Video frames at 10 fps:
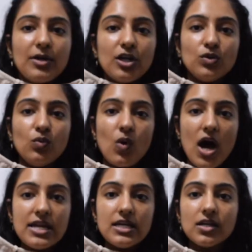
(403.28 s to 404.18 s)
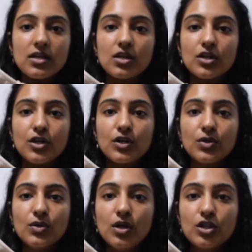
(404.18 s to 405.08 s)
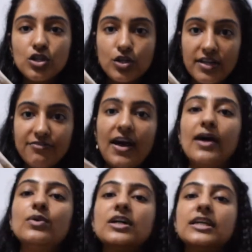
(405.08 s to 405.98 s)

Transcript: gonna do 1, 2, 3 firework